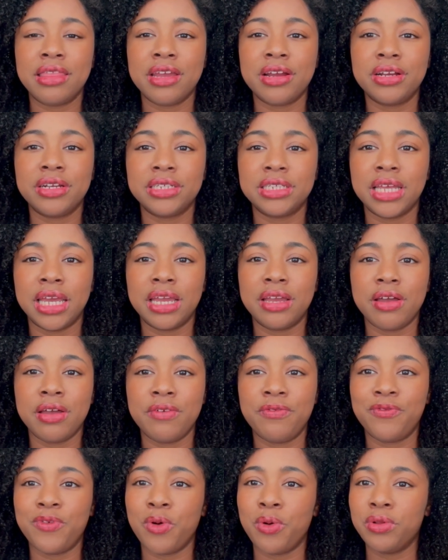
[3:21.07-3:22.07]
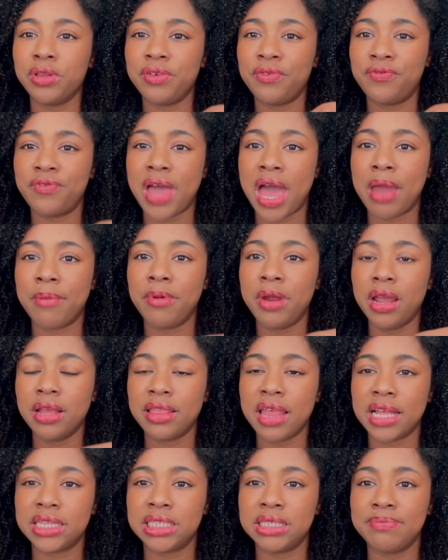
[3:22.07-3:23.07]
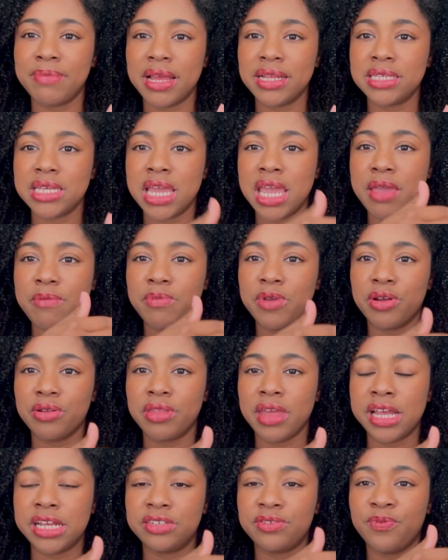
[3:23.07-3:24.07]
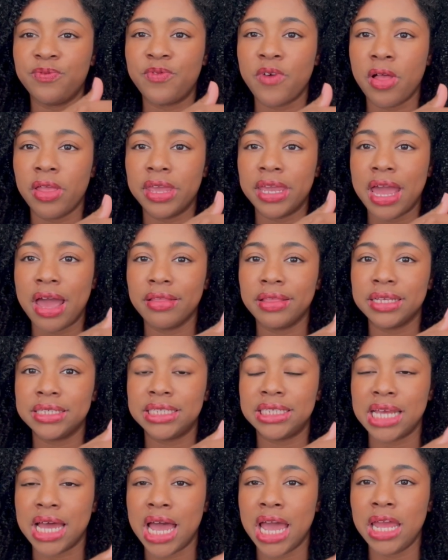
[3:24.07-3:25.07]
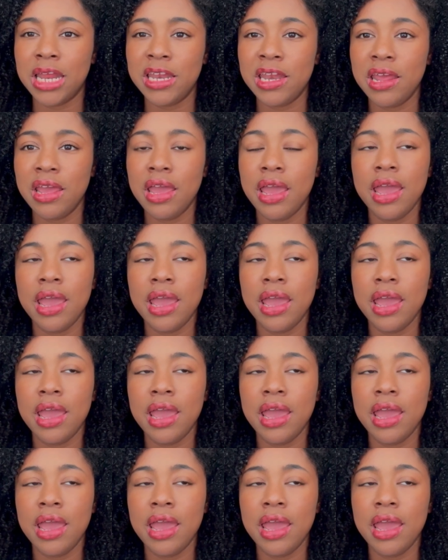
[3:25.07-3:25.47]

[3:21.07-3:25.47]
there's like a fold of fabric that's meant to keep your things from falling out the side.